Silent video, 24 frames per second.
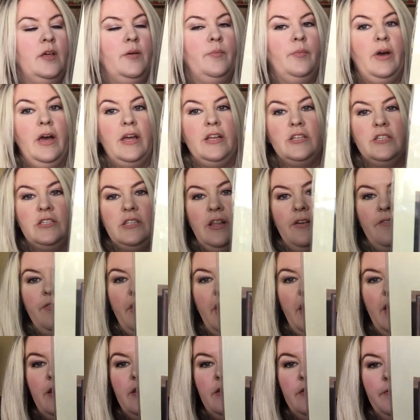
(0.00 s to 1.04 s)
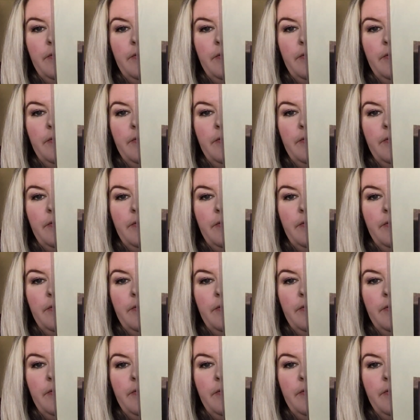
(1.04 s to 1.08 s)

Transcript: But I just love that.